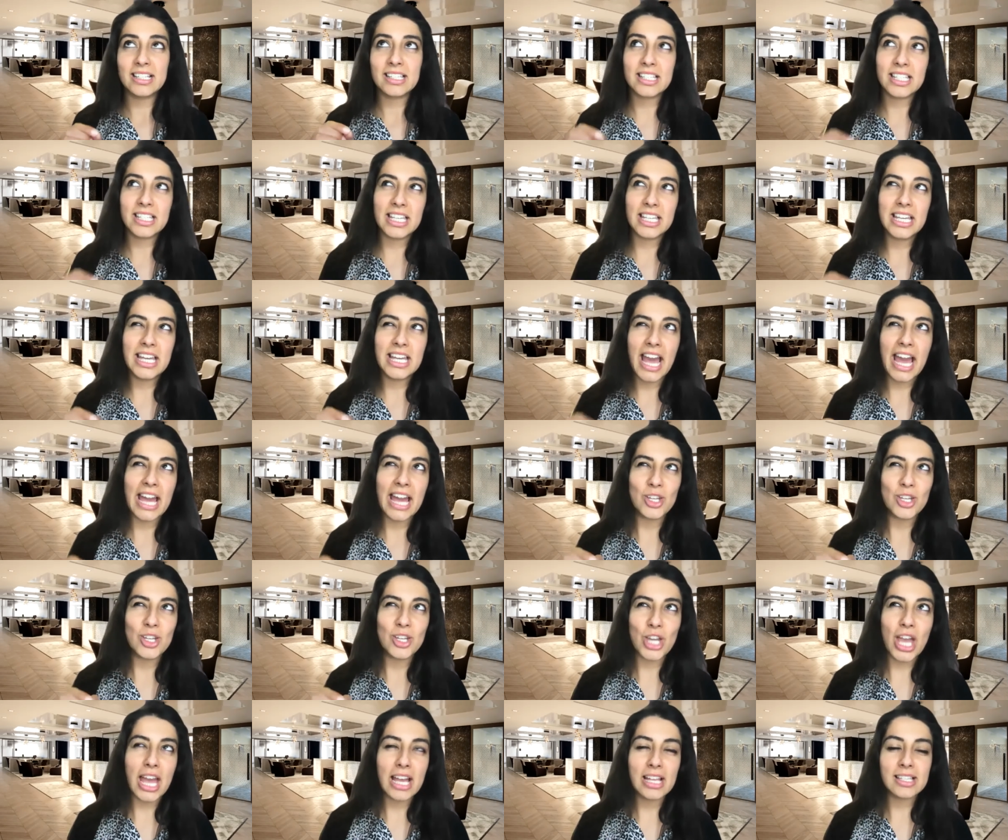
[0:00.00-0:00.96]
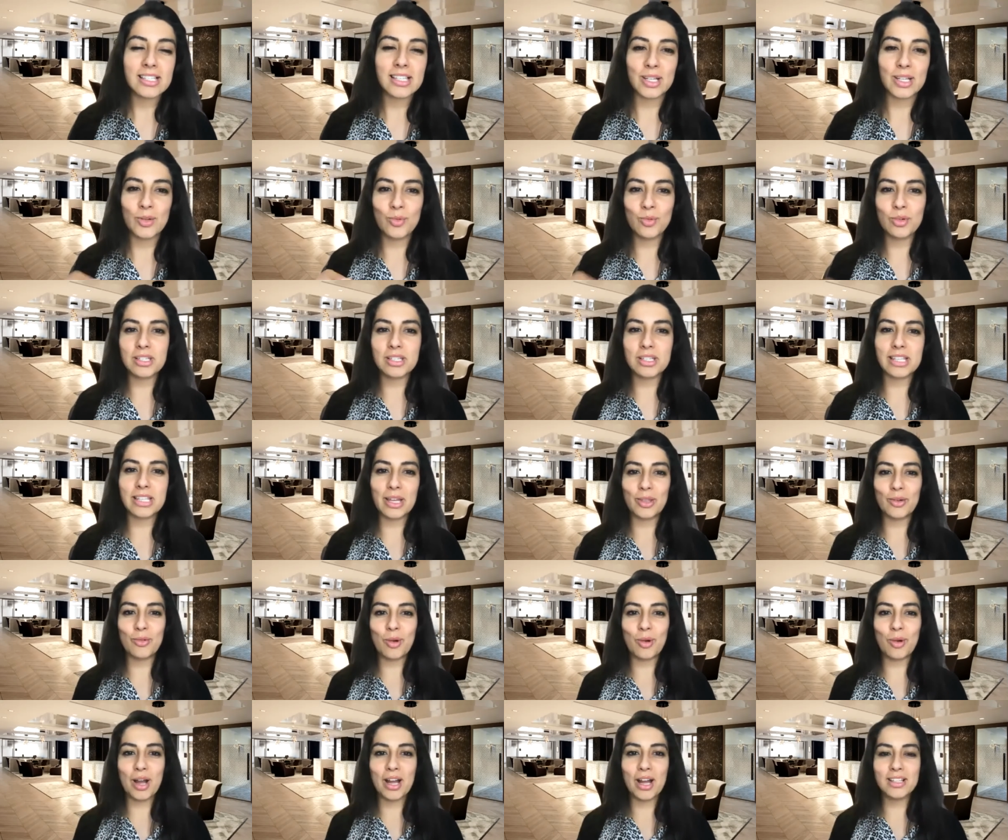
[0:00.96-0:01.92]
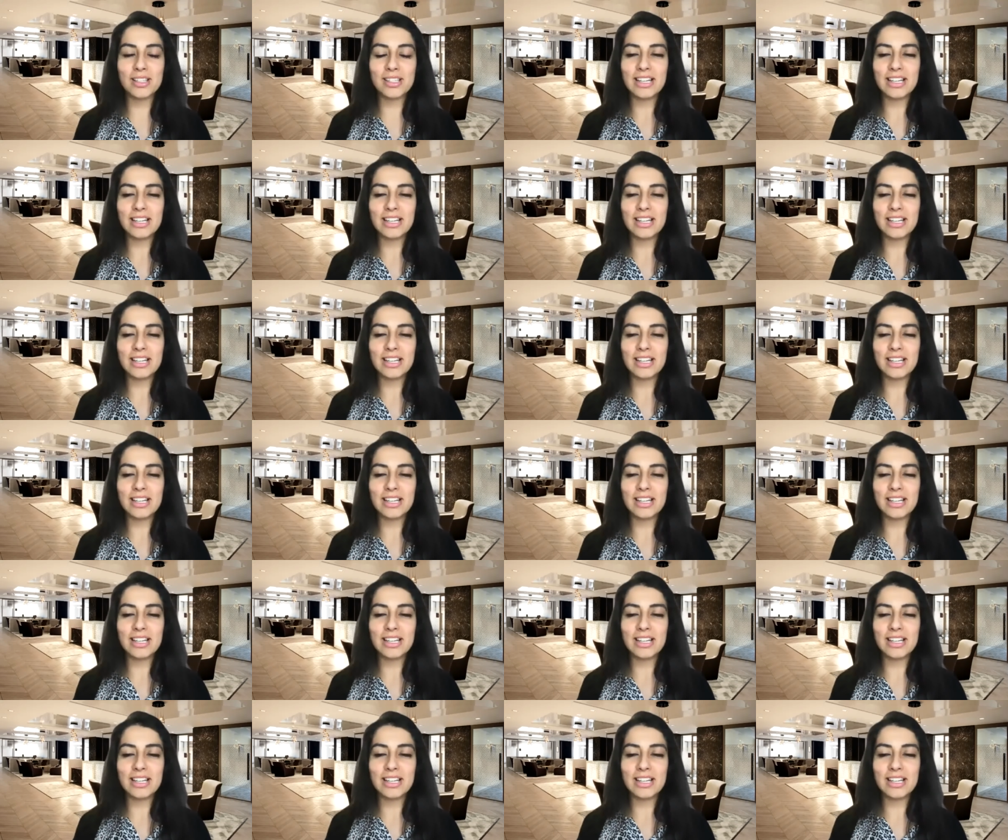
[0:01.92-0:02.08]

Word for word: T H S. I don't want to say the word